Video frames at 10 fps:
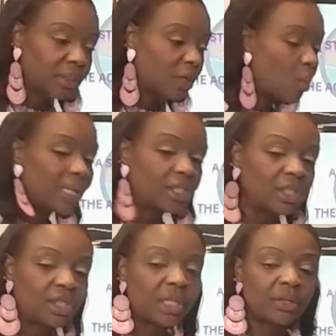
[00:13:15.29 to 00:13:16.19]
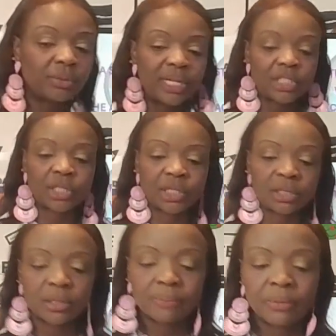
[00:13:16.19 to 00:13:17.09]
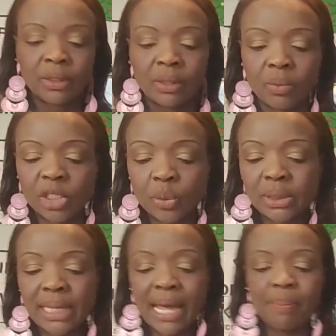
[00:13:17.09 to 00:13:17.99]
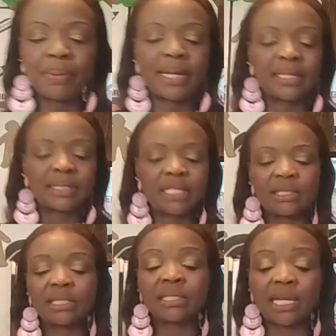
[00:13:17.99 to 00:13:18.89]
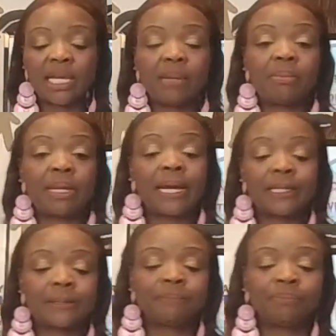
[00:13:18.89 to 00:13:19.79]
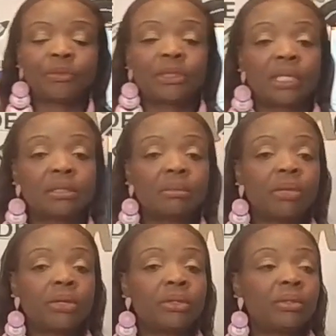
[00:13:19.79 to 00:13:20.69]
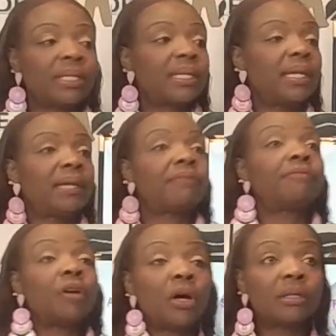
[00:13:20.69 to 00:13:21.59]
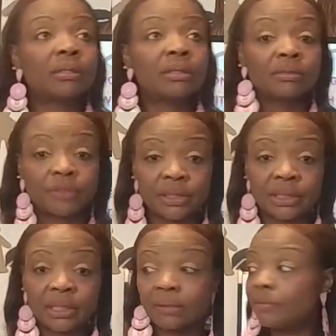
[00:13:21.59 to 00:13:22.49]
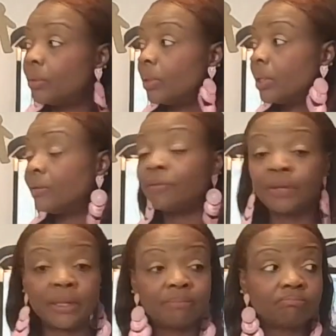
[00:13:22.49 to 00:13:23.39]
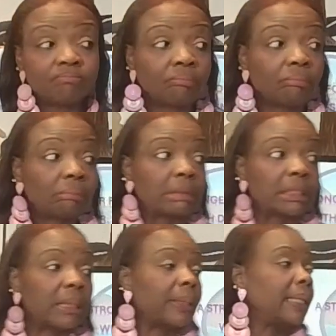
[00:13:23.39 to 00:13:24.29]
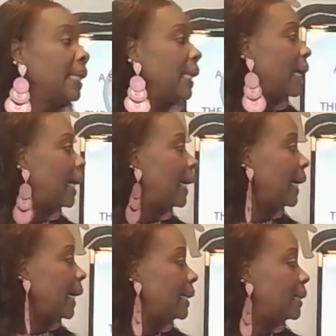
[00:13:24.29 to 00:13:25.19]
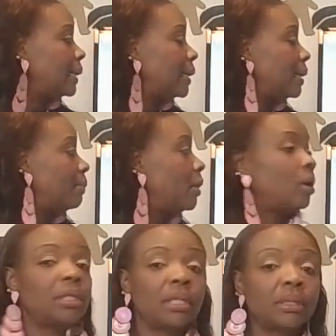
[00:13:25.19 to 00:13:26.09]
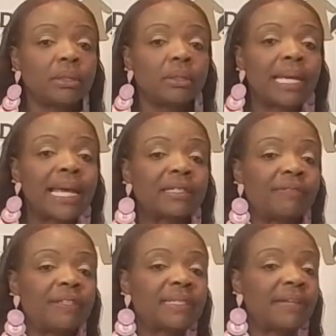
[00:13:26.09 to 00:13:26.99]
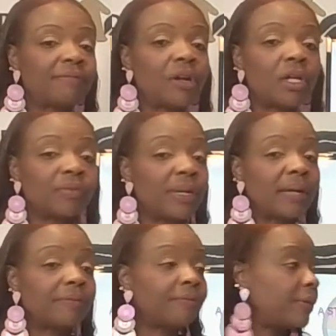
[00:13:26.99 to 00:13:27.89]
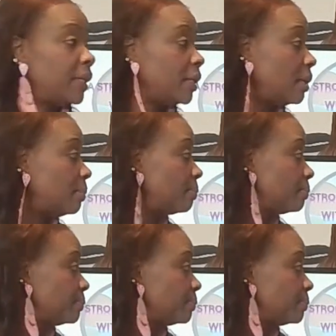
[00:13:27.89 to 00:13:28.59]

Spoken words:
So watch the generations. Watch what's happening since the time that Dr. Martin Luther King fought for our freedom. Sorry. And all the other activists that fought for our freedom.